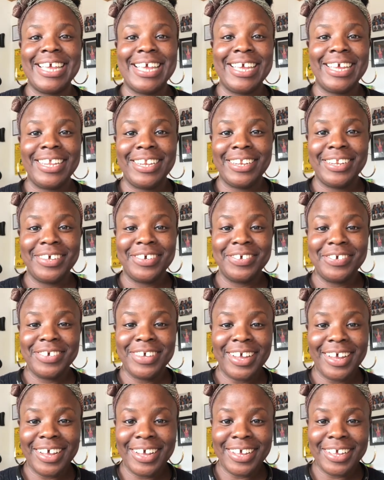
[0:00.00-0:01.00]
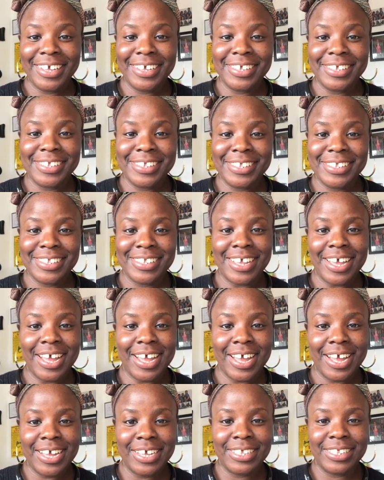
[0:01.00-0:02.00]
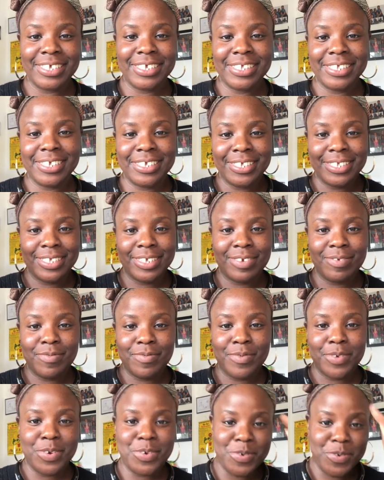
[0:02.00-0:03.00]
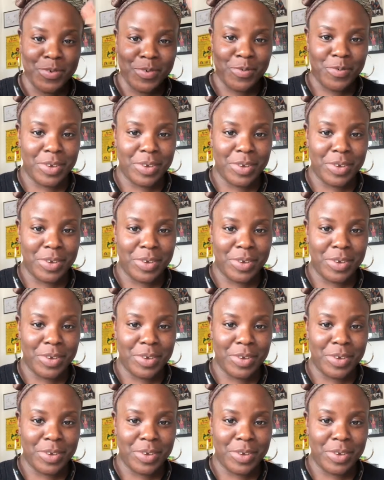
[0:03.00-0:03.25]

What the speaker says: Hello guys. Hi, this is Carone.